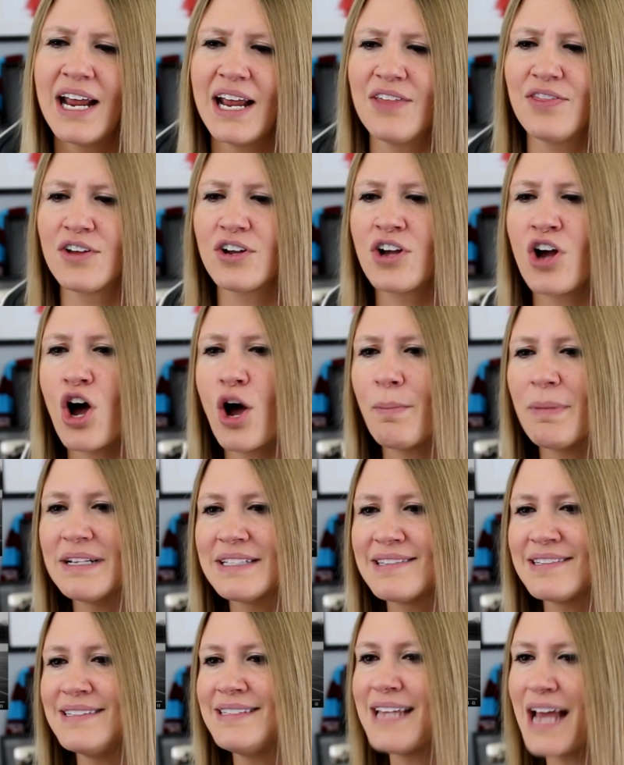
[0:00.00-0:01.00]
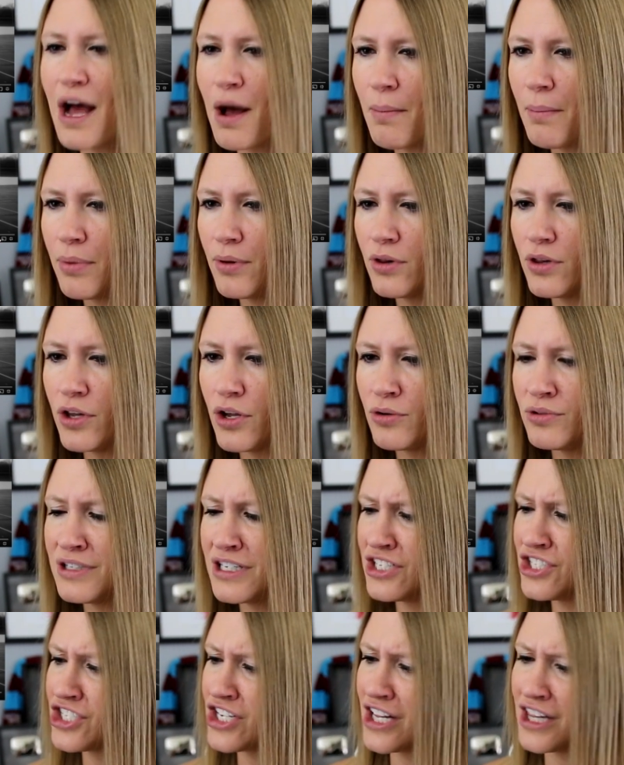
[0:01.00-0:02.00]
in the comments down below.
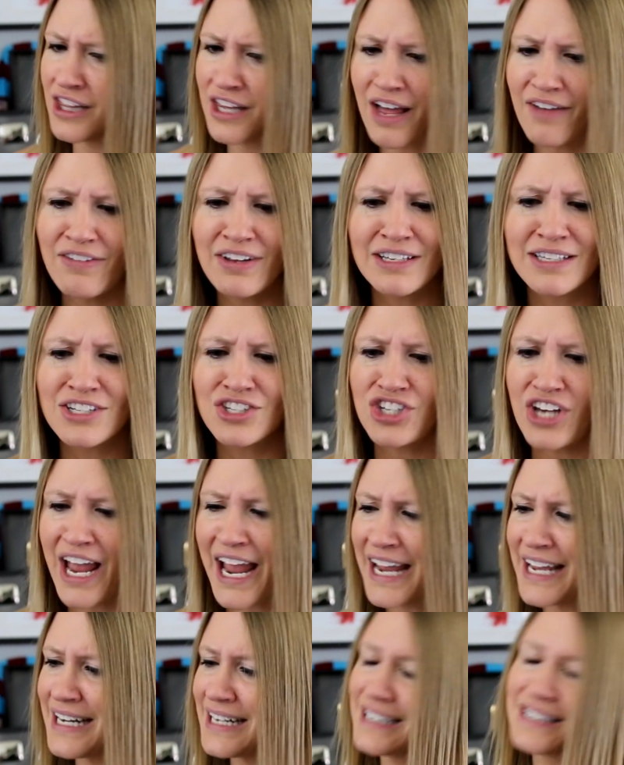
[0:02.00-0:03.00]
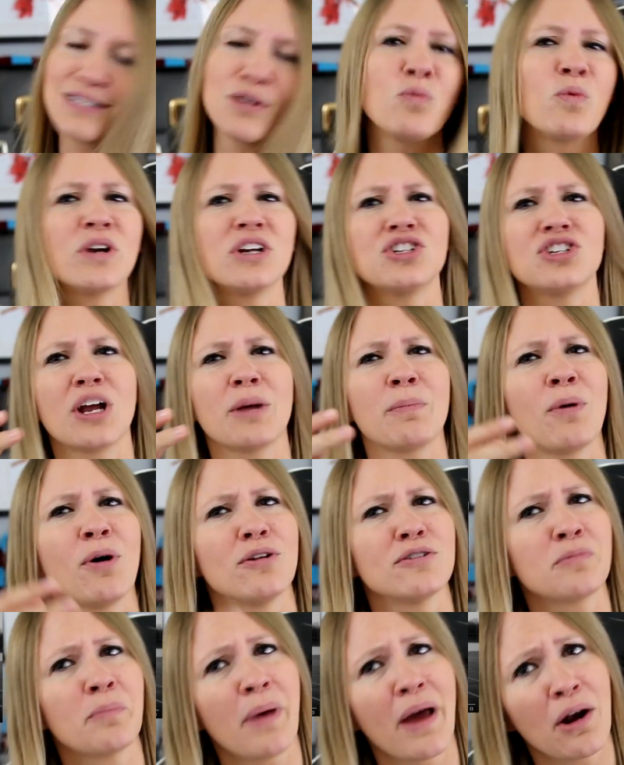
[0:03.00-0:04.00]
Did you love it? Did you hate it? Is it one of Jake
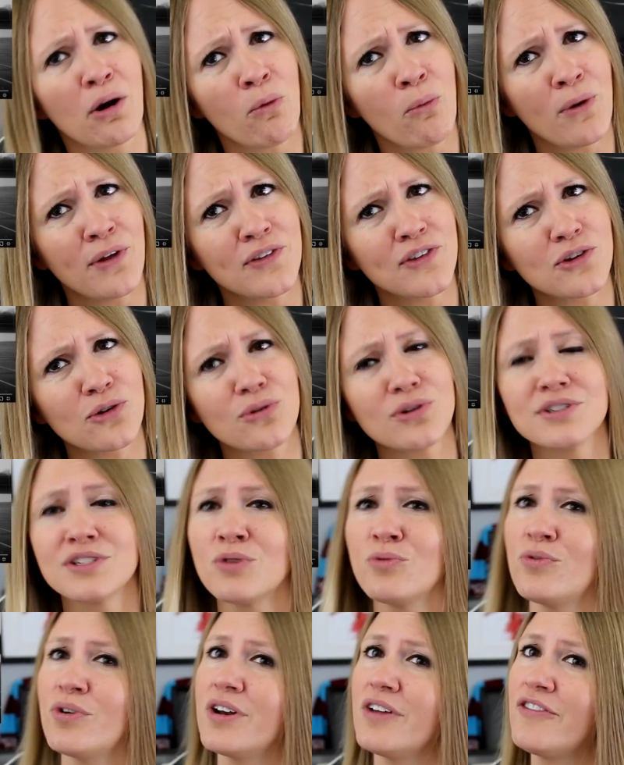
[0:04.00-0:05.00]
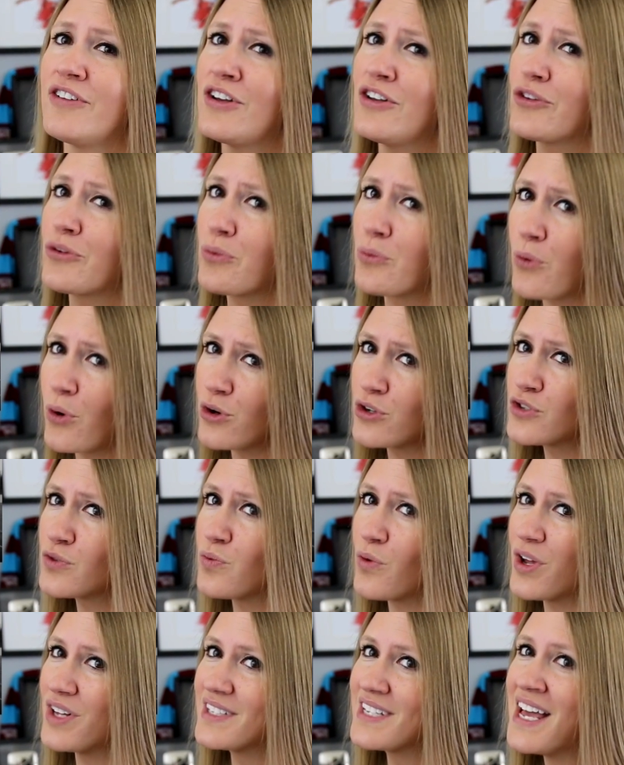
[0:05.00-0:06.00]
Paul's better ones or is it one of his worst
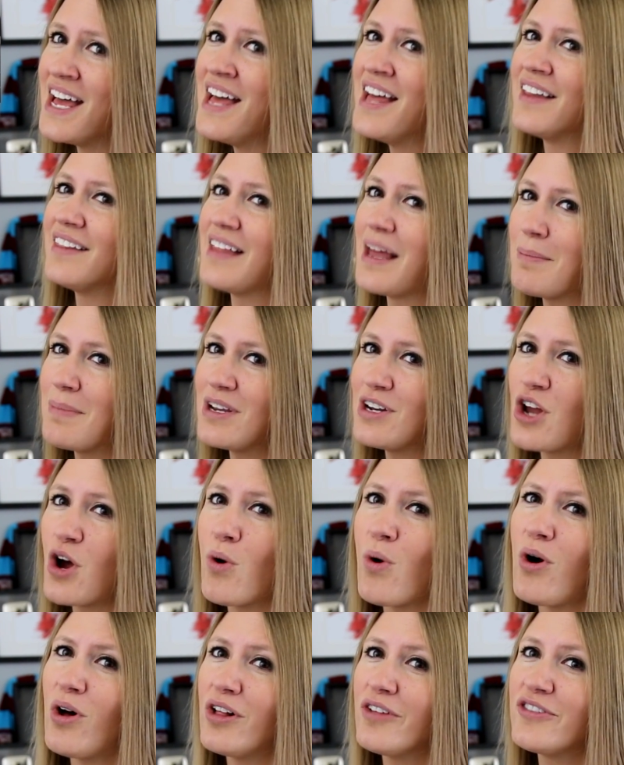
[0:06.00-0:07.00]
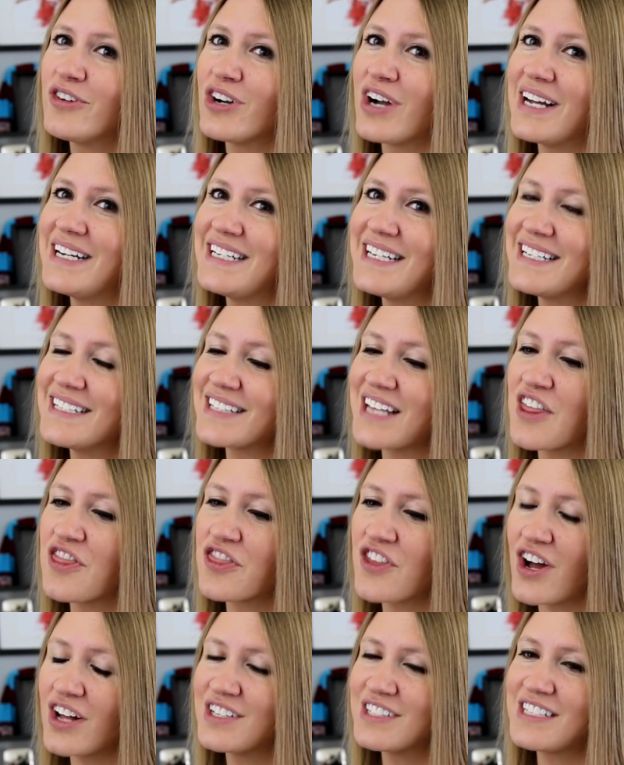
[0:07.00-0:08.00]
ones? Let me know all of your ideas and
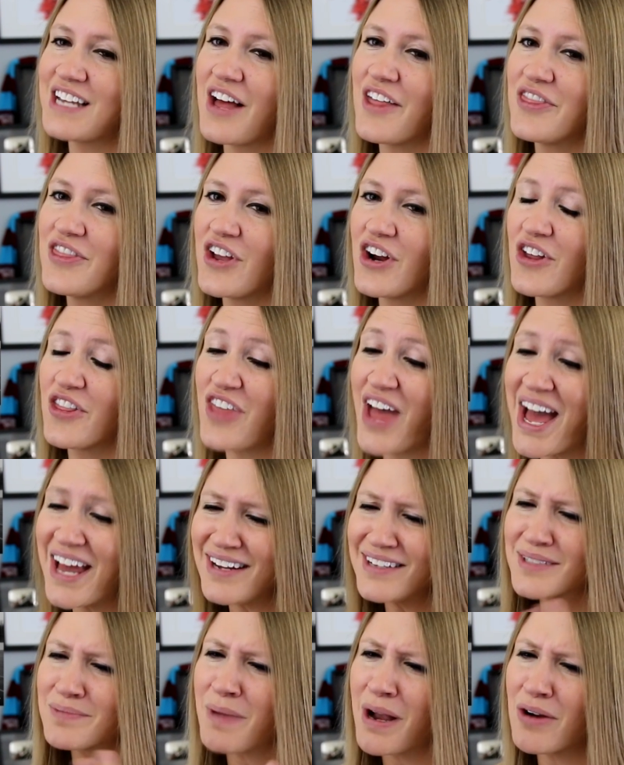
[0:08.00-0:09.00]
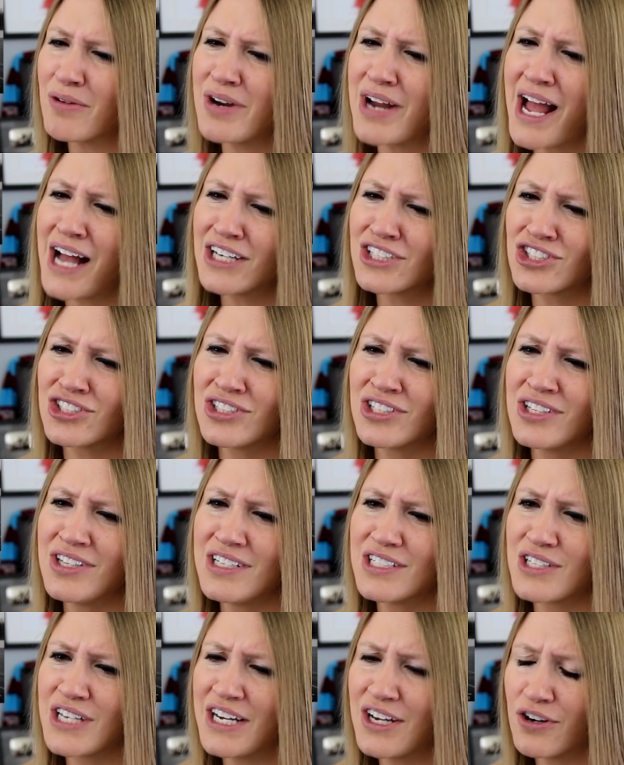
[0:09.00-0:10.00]
thoughts down there. That is my reaction to
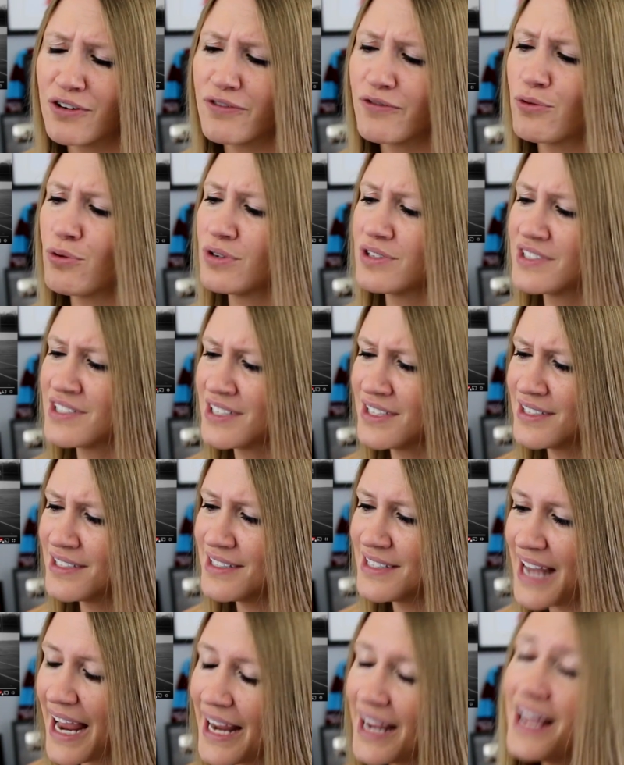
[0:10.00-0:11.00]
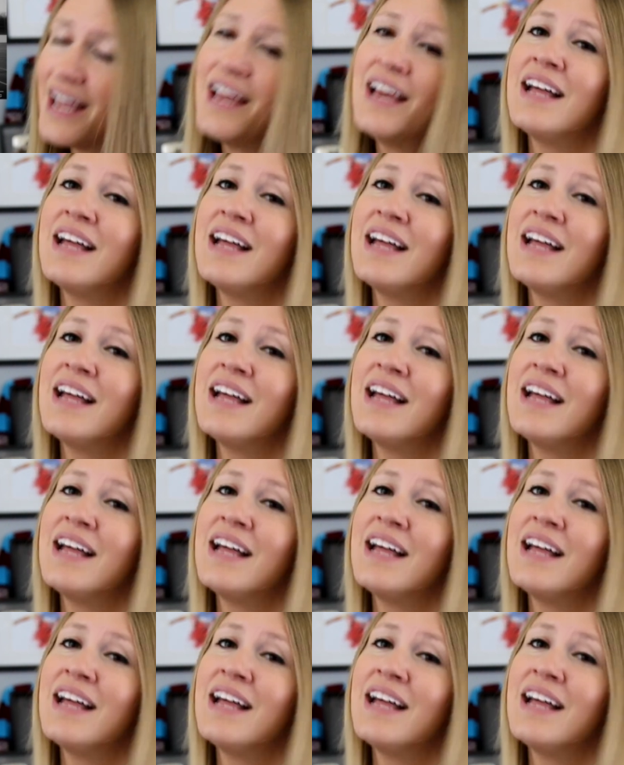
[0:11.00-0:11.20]
this here for today.